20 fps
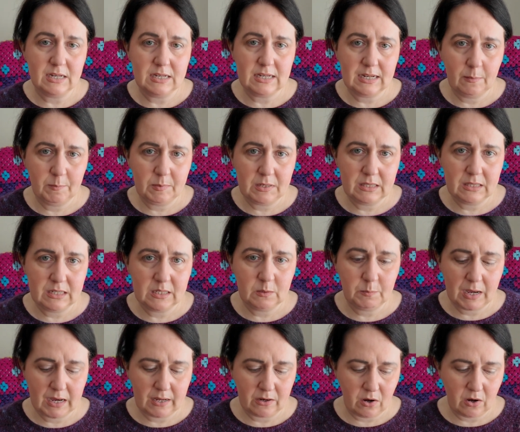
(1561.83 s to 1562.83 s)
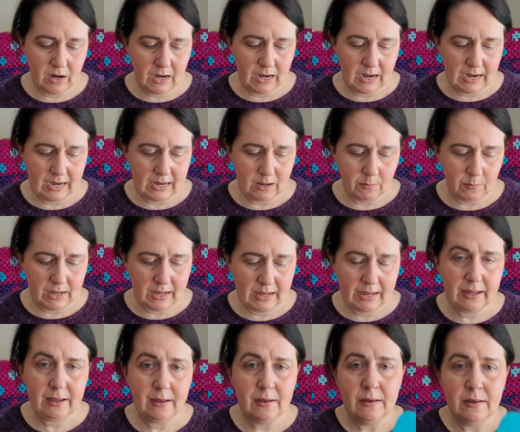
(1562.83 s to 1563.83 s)
adapted this pattern in any
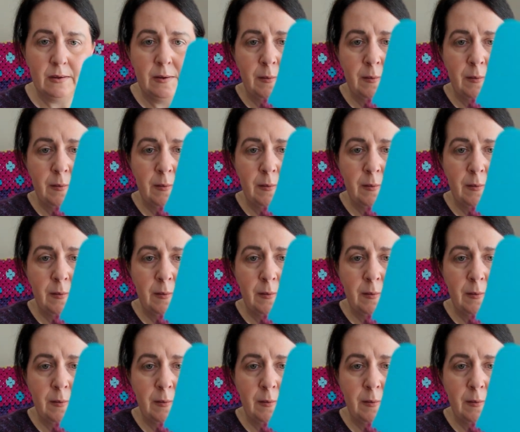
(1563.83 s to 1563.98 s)
way.